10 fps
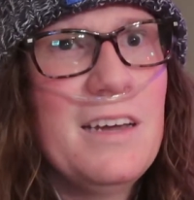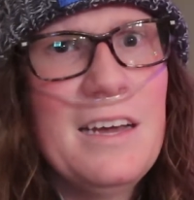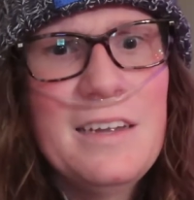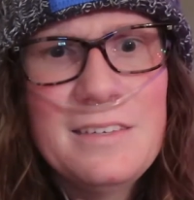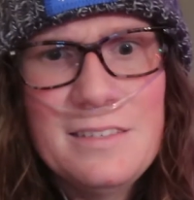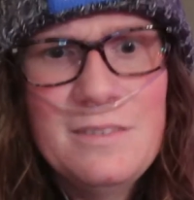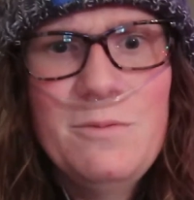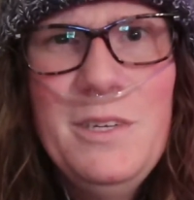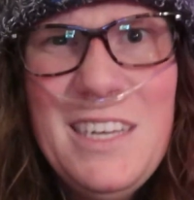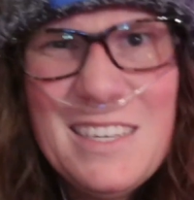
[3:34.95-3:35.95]
and
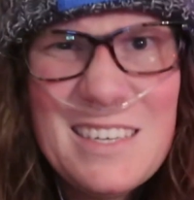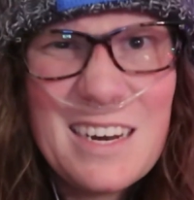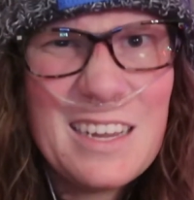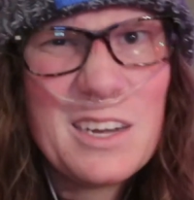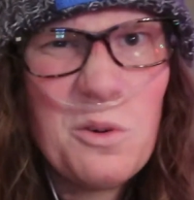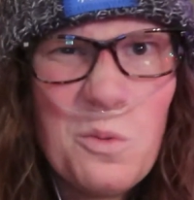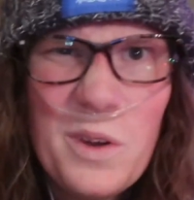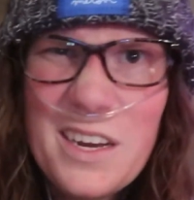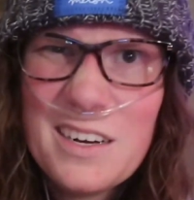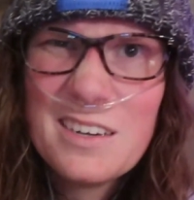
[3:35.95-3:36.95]
we texted at like a
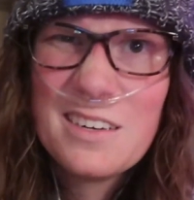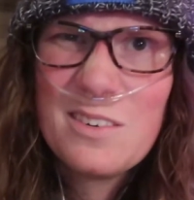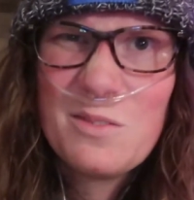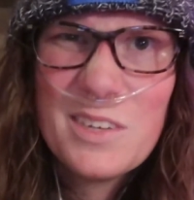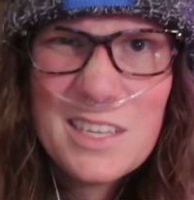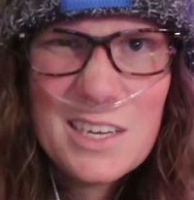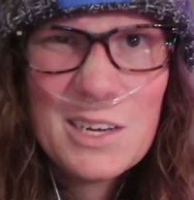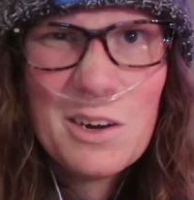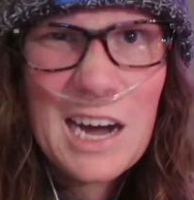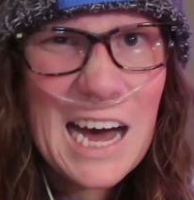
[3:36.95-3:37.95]
weird,
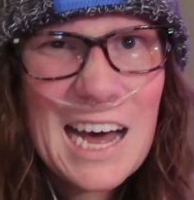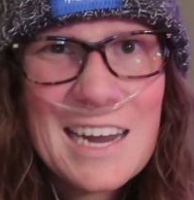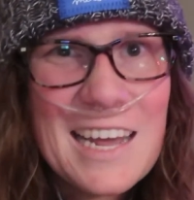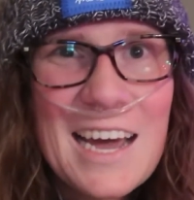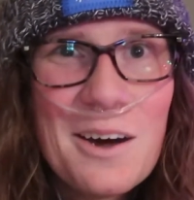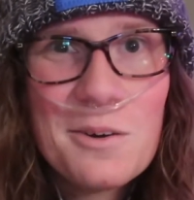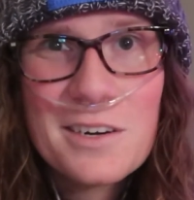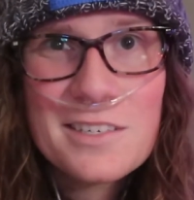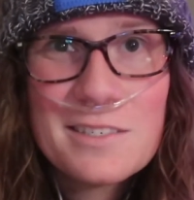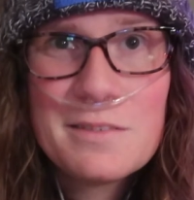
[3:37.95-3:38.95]
really odd
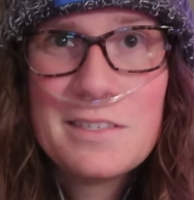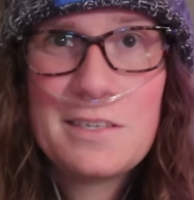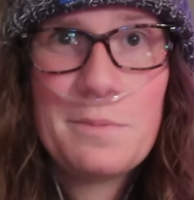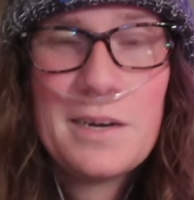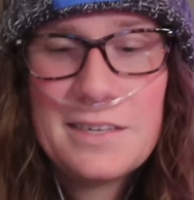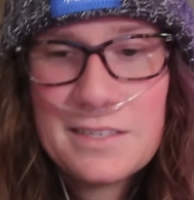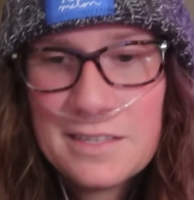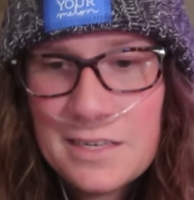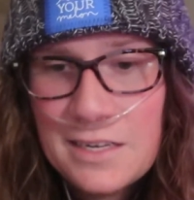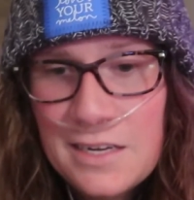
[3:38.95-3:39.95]
hour,
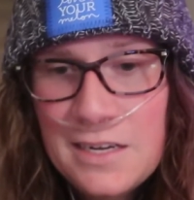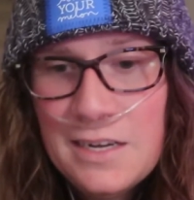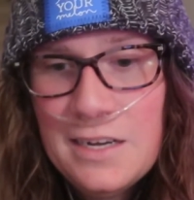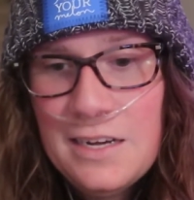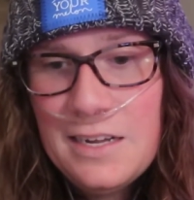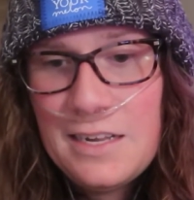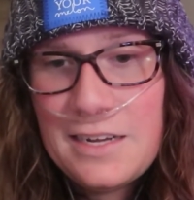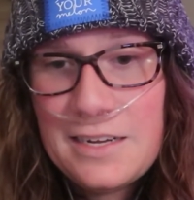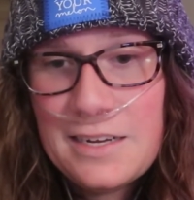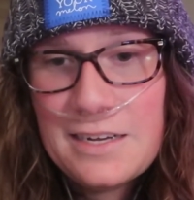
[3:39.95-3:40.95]
surprisingly. Like,